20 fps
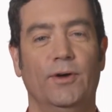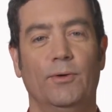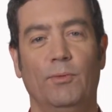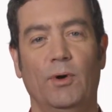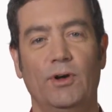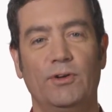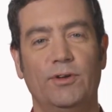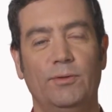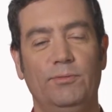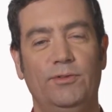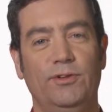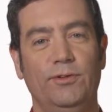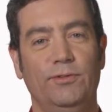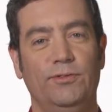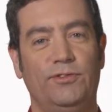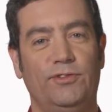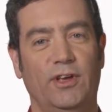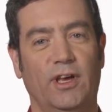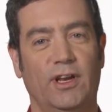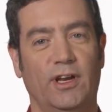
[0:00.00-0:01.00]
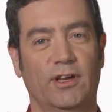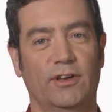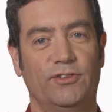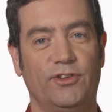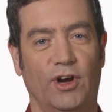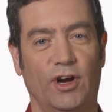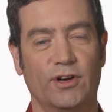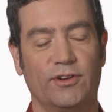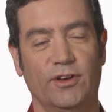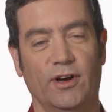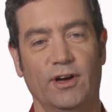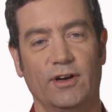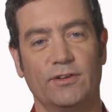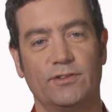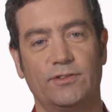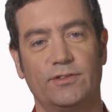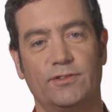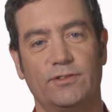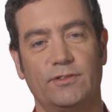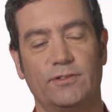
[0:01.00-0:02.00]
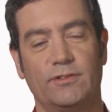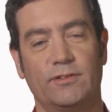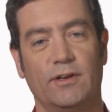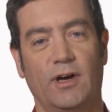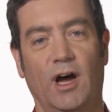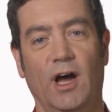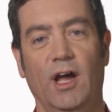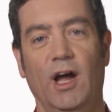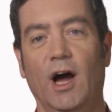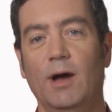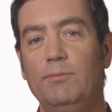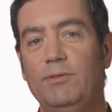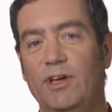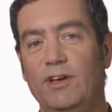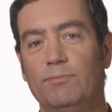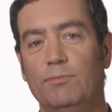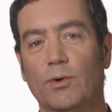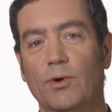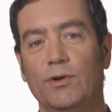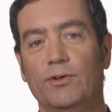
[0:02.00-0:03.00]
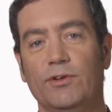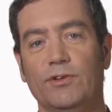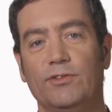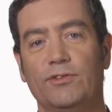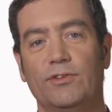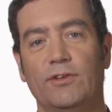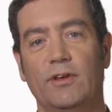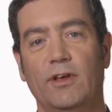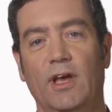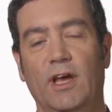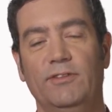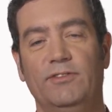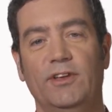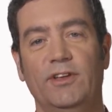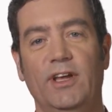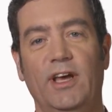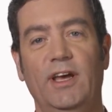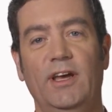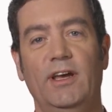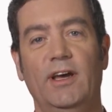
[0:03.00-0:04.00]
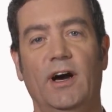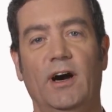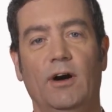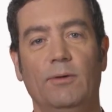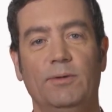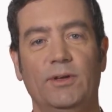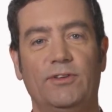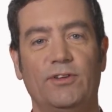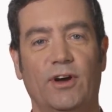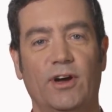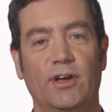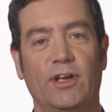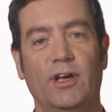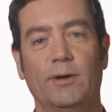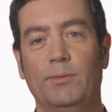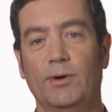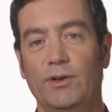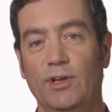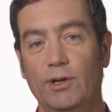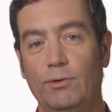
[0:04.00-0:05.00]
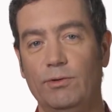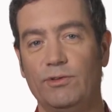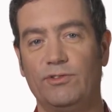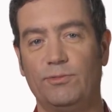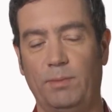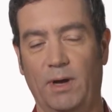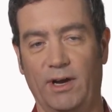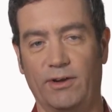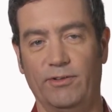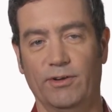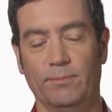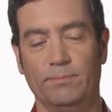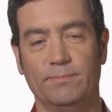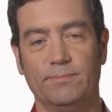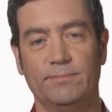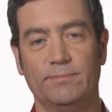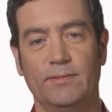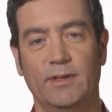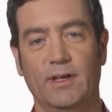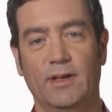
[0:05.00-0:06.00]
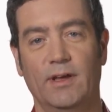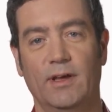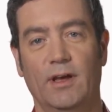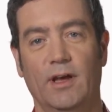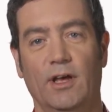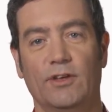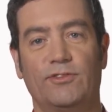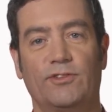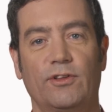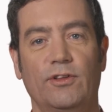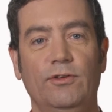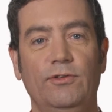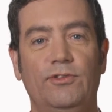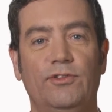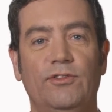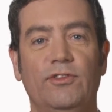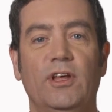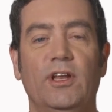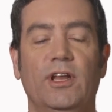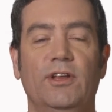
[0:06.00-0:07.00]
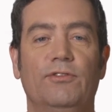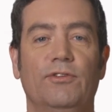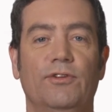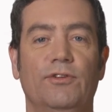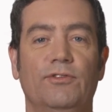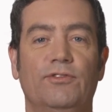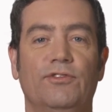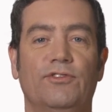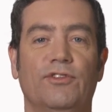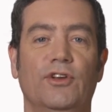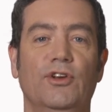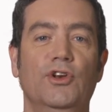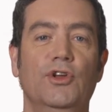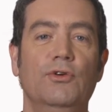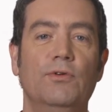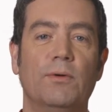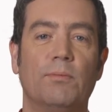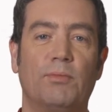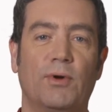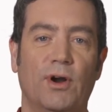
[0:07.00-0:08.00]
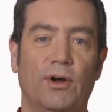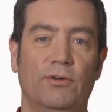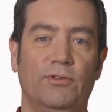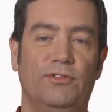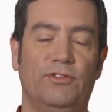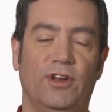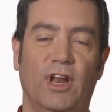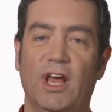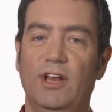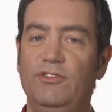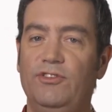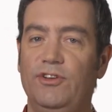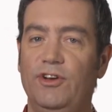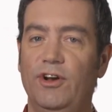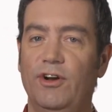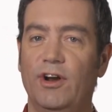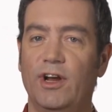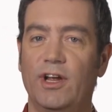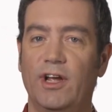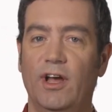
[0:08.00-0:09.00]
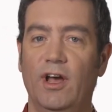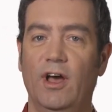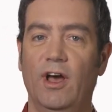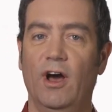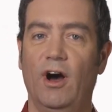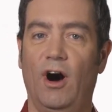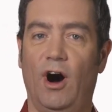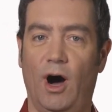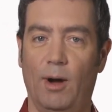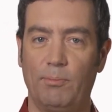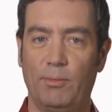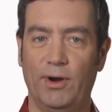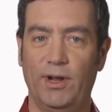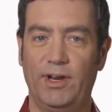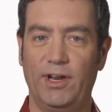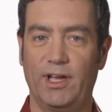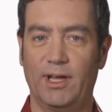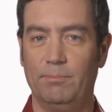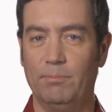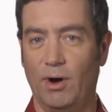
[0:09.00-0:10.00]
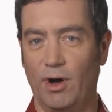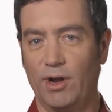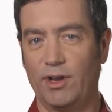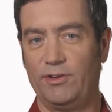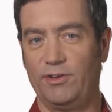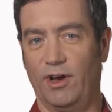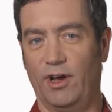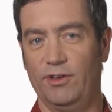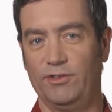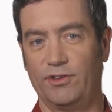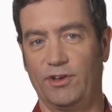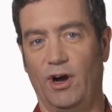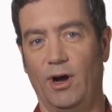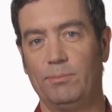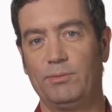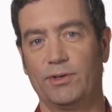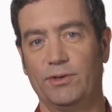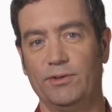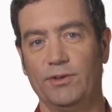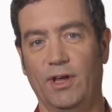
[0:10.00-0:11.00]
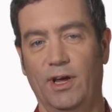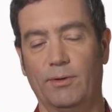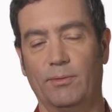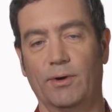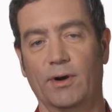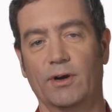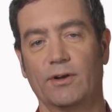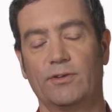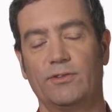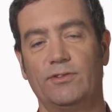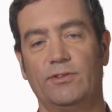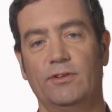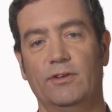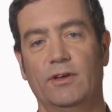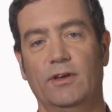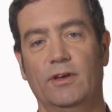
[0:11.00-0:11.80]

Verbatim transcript: Welcome to Ciena Chalk Talks. Hi, I'm Dave Boertjes, and today I'll be talking about Liquid Spectrum, a solution that introduces a new approach in engineering, operating, and monetizing optical networks.